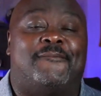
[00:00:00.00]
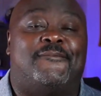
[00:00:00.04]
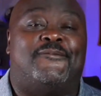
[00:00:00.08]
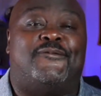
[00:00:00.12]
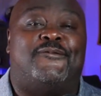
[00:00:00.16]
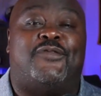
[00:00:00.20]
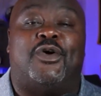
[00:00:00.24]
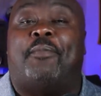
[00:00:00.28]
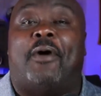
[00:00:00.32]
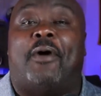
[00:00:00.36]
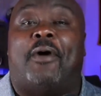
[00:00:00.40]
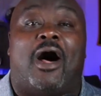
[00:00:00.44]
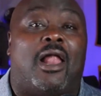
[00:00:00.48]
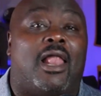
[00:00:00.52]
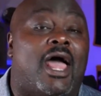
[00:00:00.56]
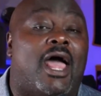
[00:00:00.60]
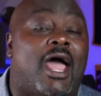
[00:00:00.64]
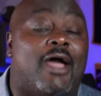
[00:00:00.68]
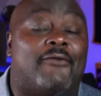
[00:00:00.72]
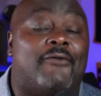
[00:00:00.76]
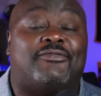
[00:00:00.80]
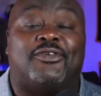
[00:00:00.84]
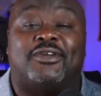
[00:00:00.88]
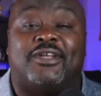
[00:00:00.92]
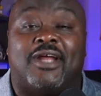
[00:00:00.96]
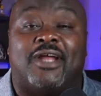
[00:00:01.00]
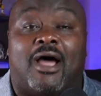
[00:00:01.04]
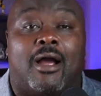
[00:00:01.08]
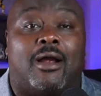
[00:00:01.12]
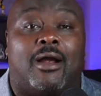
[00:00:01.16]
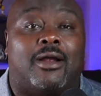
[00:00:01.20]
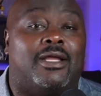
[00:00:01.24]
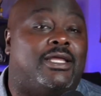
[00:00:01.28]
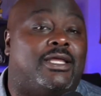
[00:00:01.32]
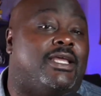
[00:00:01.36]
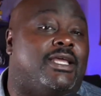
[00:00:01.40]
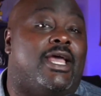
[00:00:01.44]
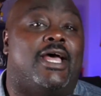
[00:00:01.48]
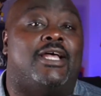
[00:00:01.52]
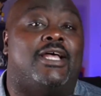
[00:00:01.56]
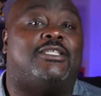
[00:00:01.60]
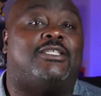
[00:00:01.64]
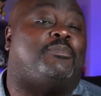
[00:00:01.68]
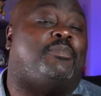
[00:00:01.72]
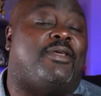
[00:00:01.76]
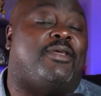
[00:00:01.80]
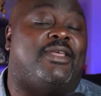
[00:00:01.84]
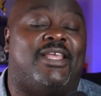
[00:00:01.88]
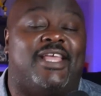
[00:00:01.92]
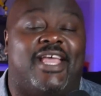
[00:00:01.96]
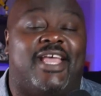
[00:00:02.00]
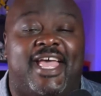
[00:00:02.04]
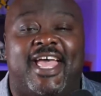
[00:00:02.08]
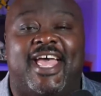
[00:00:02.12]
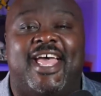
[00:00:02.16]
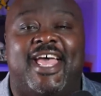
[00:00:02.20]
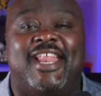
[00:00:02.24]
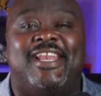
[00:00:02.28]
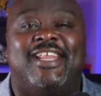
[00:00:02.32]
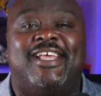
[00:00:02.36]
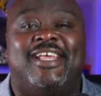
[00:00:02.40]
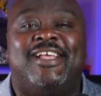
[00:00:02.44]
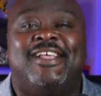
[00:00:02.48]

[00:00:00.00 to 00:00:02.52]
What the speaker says: football after dark, ESPN.